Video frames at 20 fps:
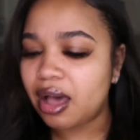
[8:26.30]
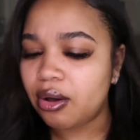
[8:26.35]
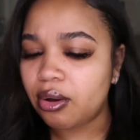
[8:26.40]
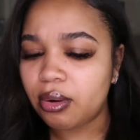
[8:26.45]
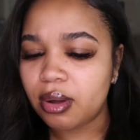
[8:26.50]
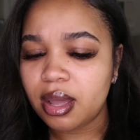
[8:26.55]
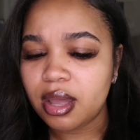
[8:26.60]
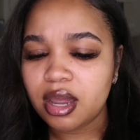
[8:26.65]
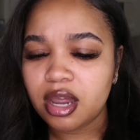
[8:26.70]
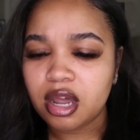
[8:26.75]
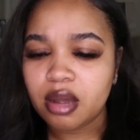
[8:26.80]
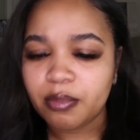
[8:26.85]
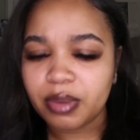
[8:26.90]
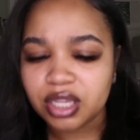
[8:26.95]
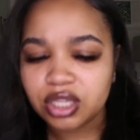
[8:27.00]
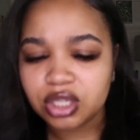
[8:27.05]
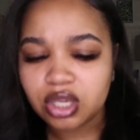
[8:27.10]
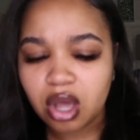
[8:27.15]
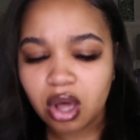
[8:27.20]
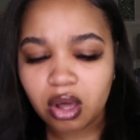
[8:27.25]
out
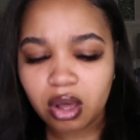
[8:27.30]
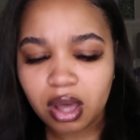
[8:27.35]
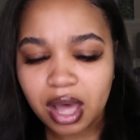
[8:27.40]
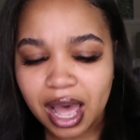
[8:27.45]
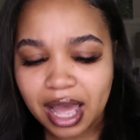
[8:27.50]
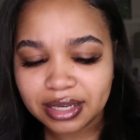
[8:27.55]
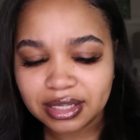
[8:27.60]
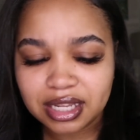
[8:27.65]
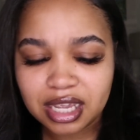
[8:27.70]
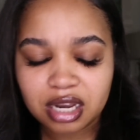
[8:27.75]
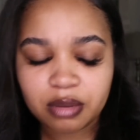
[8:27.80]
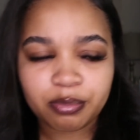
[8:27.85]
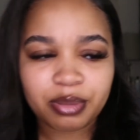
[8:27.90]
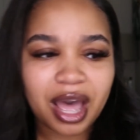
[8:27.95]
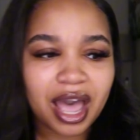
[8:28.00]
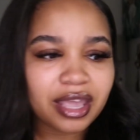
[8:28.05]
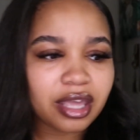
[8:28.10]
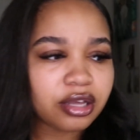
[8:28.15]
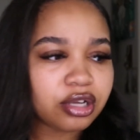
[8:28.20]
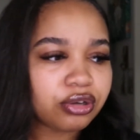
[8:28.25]
but y'all i did
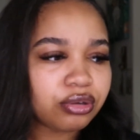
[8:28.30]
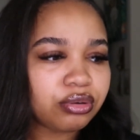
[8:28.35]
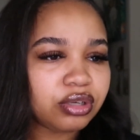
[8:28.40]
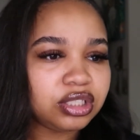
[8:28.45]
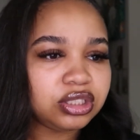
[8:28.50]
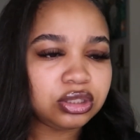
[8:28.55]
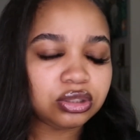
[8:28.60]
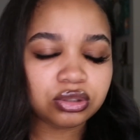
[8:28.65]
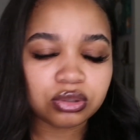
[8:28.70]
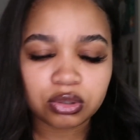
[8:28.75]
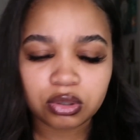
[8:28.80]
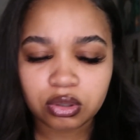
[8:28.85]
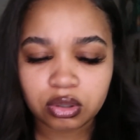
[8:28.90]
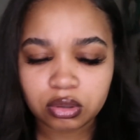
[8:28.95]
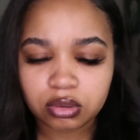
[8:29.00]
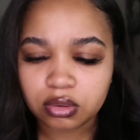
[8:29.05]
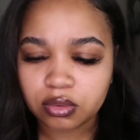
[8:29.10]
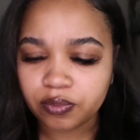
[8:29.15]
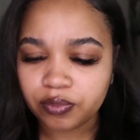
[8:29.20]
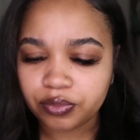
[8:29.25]
buy a
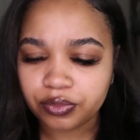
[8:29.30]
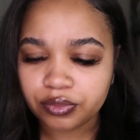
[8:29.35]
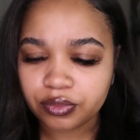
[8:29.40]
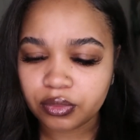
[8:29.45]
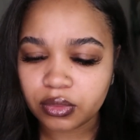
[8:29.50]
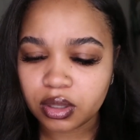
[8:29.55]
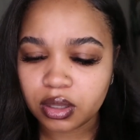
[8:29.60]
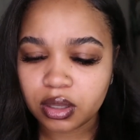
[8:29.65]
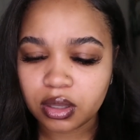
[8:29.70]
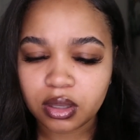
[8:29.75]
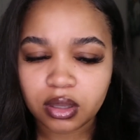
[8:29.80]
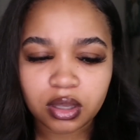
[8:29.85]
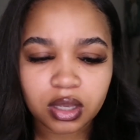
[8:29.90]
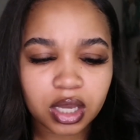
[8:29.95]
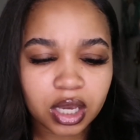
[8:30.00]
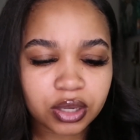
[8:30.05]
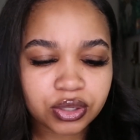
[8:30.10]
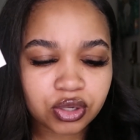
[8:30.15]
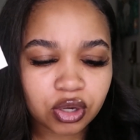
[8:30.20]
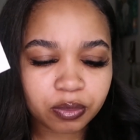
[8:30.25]
crystal
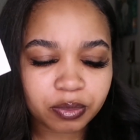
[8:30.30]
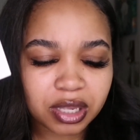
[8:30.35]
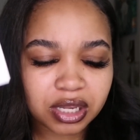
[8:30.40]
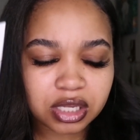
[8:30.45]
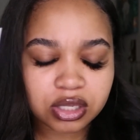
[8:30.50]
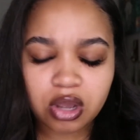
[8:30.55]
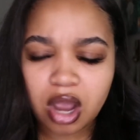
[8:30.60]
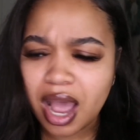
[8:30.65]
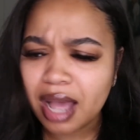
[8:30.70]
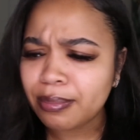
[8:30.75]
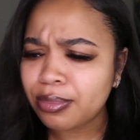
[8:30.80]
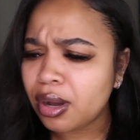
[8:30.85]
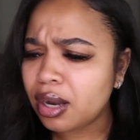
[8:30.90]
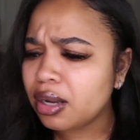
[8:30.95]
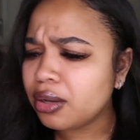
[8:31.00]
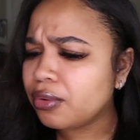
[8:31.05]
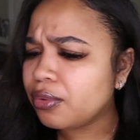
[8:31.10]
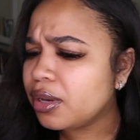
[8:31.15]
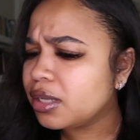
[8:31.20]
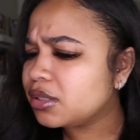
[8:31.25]
this for business card i
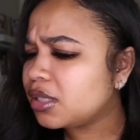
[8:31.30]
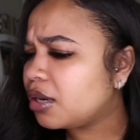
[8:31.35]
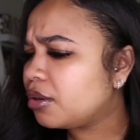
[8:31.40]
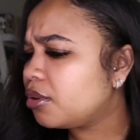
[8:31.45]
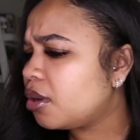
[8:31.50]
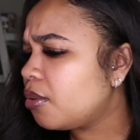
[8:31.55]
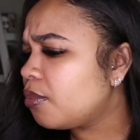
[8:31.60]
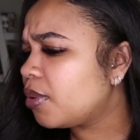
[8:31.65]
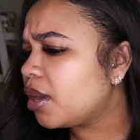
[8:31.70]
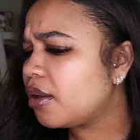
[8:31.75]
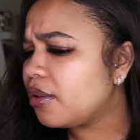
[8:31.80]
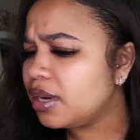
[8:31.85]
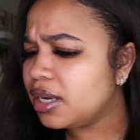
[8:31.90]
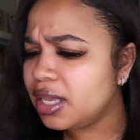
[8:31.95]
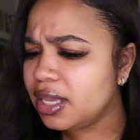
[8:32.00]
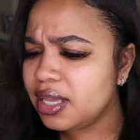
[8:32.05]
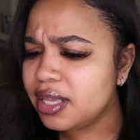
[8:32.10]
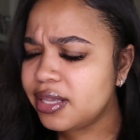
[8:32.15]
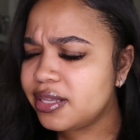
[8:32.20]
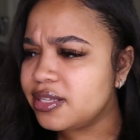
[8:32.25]
bought a crystal i don't know where it
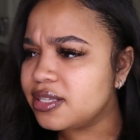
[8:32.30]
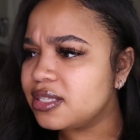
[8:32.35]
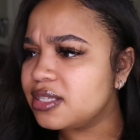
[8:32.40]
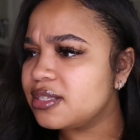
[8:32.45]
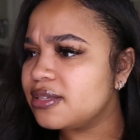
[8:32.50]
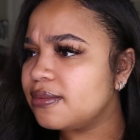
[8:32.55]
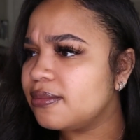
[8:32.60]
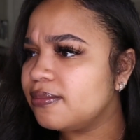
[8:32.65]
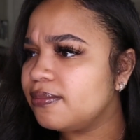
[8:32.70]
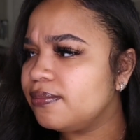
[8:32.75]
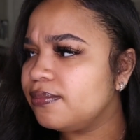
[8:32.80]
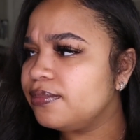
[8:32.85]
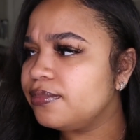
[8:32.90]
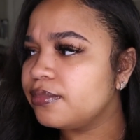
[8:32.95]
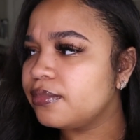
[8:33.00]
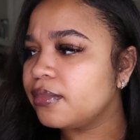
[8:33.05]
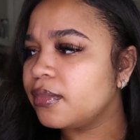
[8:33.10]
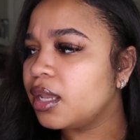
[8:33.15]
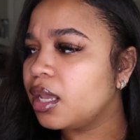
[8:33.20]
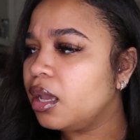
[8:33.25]
is
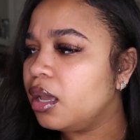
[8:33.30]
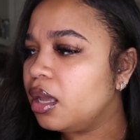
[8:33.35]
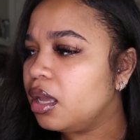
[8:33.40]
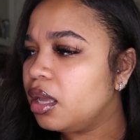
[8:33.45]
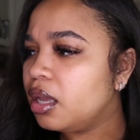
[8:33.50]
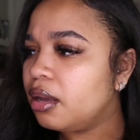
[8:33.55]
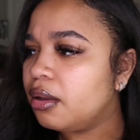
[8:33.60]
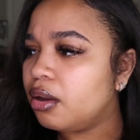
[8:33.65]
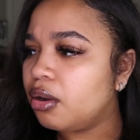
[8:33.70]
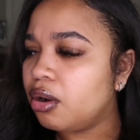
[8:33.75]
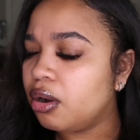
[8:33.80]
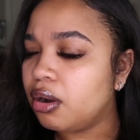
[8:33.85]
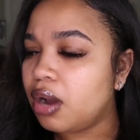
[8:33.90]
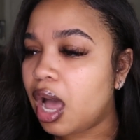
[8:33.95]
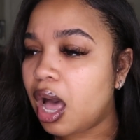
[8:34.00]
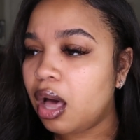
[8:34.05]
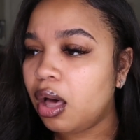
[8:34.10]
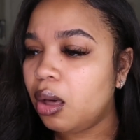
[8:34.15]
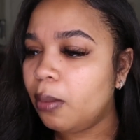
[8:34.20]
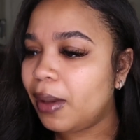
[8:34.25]
or
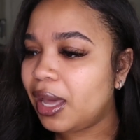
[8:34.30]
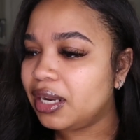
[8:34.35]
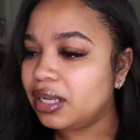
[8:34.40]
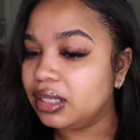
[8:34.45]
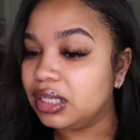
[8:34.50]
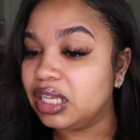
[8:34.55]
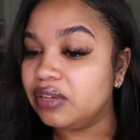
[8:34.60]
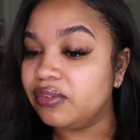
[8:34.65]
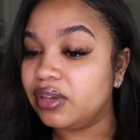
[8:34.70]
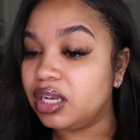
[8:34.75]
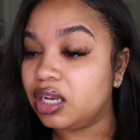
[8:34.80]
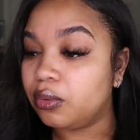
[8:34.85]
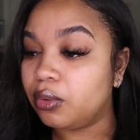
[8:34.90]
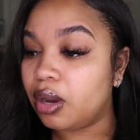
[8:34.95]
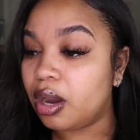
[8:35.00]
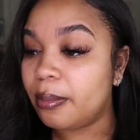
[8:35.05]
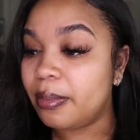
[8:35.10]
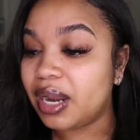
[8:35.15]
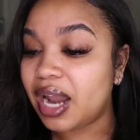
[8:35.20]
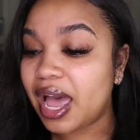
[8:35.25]
i hope i didn't leave it
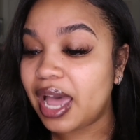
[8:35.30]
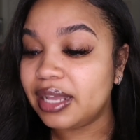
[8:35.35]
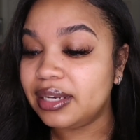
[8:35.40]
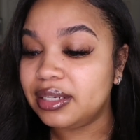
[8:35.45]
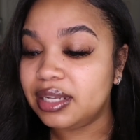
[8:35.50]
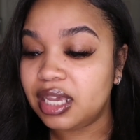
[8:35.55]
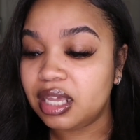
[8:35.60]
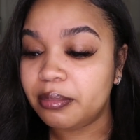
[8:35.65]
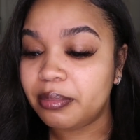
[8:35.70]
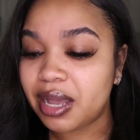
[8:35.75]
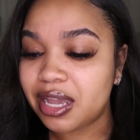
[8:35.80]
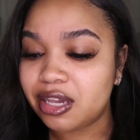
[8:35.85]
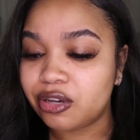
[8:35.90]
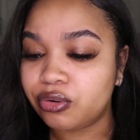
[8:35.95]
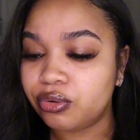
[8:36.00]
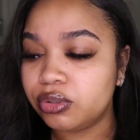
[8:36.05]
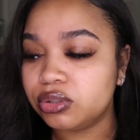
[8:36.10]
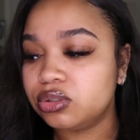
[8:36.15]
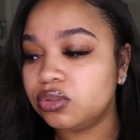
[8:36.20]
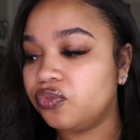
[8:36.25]
anywhere but i did buy a
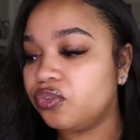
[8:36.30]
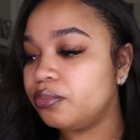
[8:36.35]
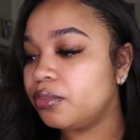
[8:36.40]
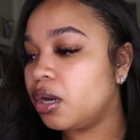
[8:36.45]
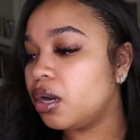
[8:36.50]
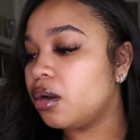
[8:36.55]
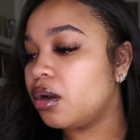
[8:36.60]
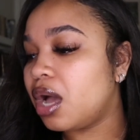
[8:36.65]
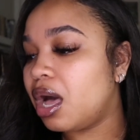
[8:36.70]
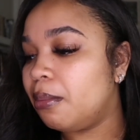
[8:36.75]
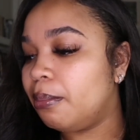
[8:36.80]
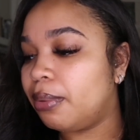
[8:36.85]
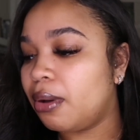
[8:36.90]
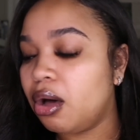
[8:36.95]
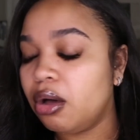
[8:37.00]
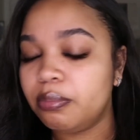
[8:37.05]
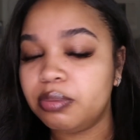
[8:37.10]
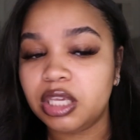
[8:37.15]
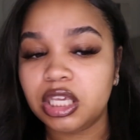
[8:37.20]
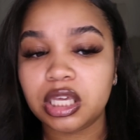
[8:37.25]
crystal from her i
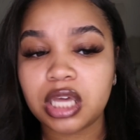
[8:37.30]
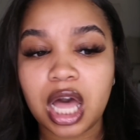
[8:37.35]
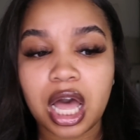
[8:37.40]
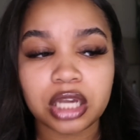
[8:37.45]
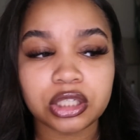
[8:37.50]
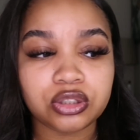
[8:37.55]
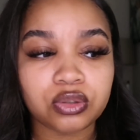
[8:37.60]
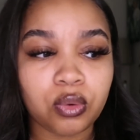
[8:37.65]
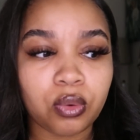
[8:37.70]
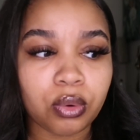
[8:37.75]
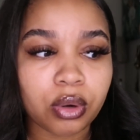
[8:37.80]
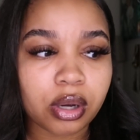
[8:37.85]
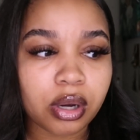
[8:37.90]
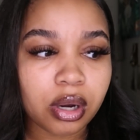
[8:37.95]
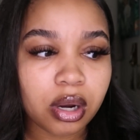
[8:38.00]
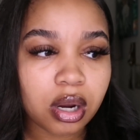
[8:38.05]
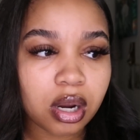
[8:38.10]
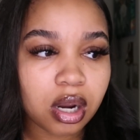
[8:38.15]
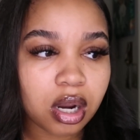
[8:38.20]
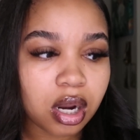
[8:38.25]
bought peacock's
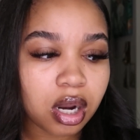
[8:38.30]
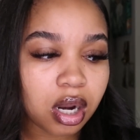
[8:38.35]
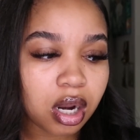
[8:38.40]
ore